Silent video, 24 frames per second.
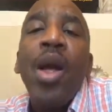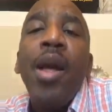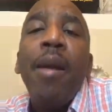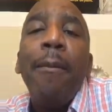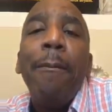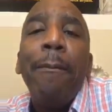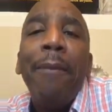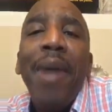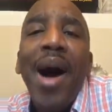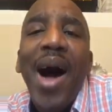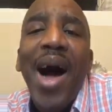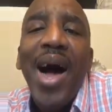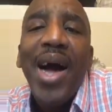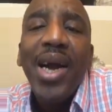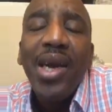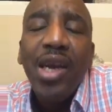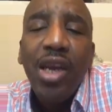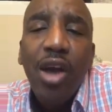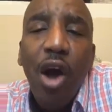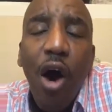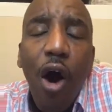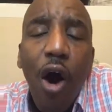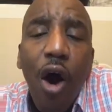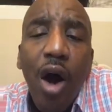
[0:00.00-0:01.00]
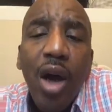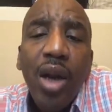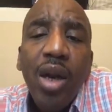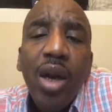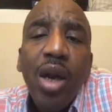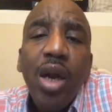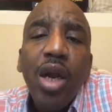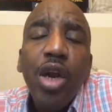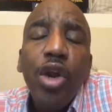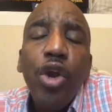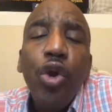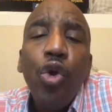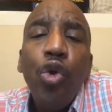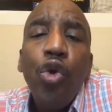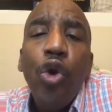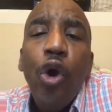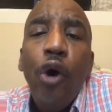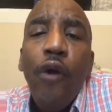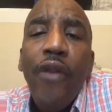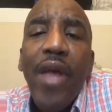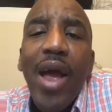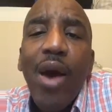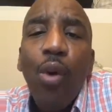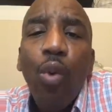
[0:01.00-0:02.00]
My God, you know
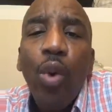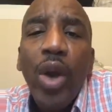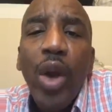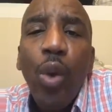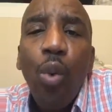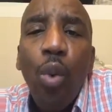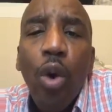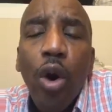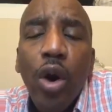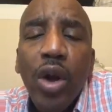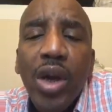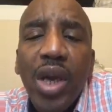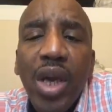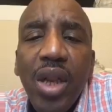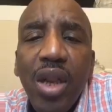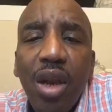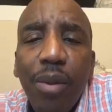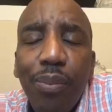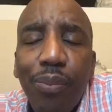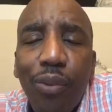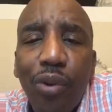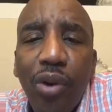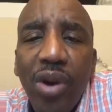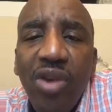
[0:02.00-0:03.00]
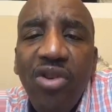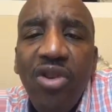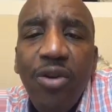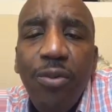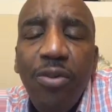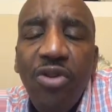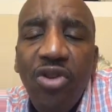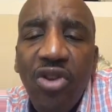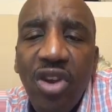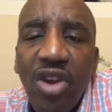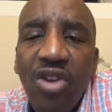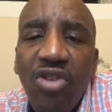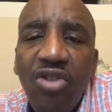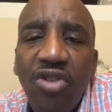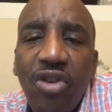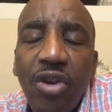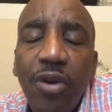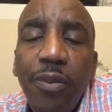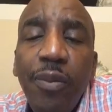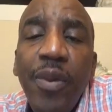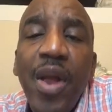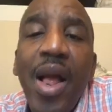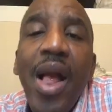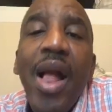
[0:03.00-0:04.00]
that we work in the prison system.